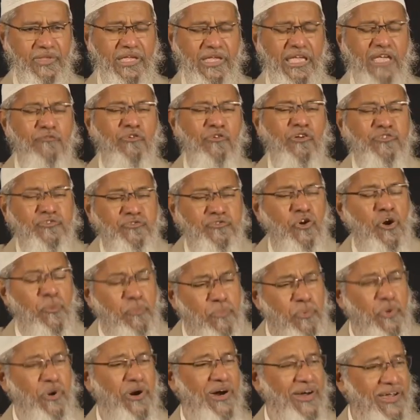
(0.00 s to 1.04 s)
he was so
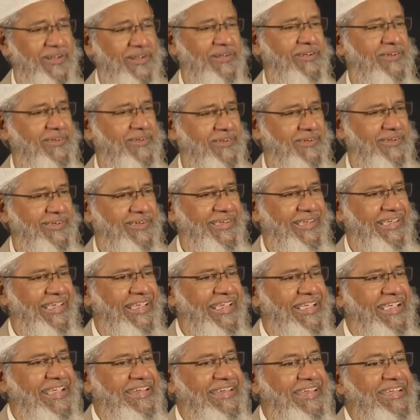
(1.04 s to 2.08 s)
poor,
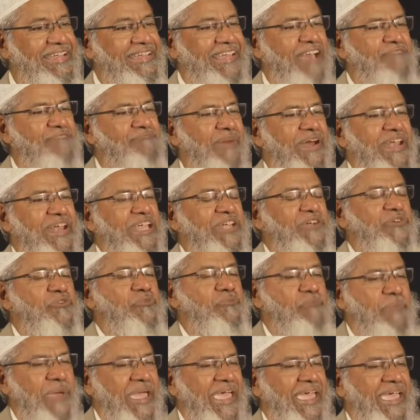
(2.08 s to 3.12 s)
he didn't have money to
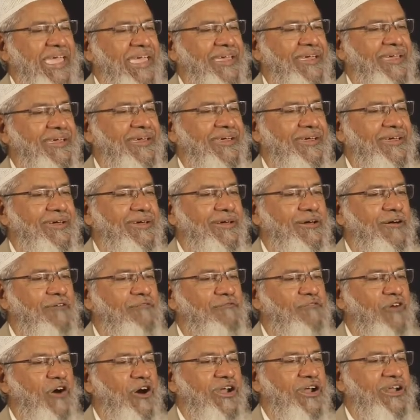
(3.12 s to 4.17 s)
pay
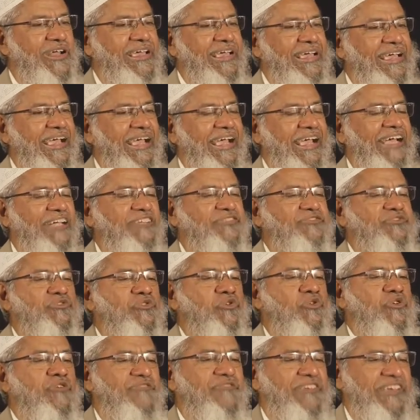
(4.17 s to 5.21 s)
for his
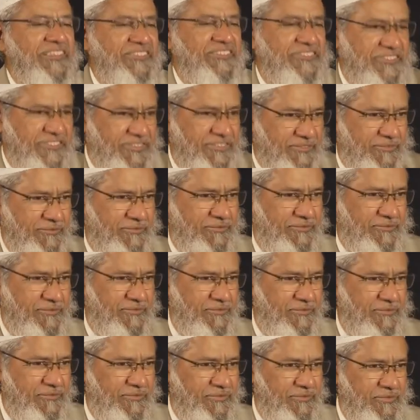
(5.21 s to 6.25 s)
school fees
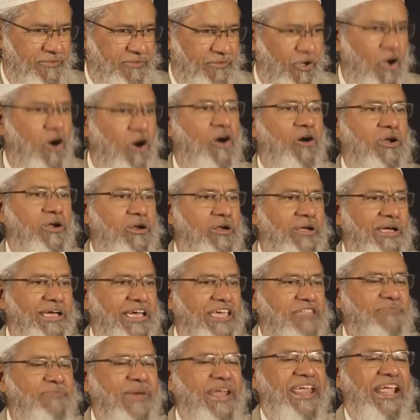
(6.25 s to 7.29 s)
or
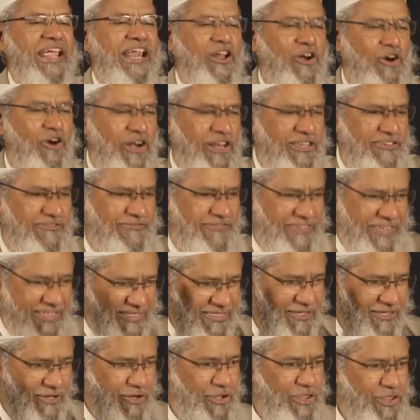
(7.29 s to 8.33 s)
his medical college fees.
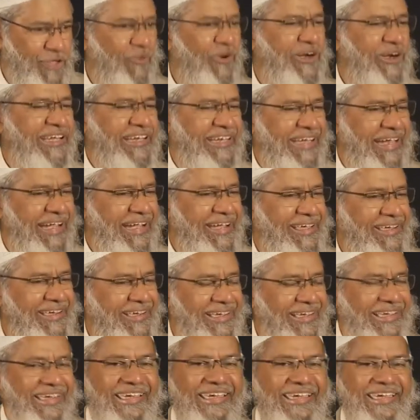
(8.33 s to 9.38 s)
So what he did?
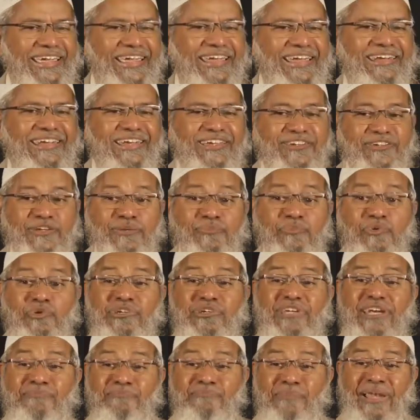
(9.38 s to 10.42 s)
He
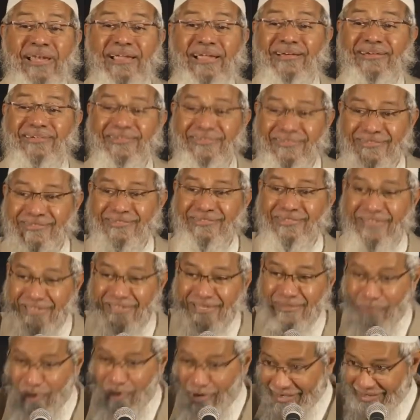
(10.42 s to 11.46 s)
distributed milk in
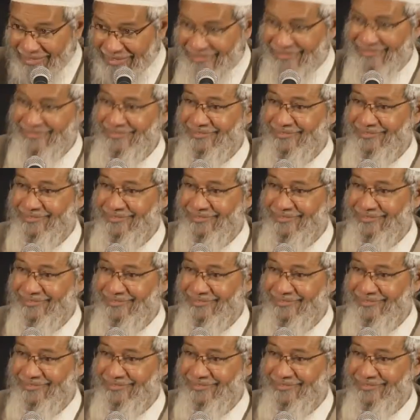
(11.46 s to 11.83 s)
the morning.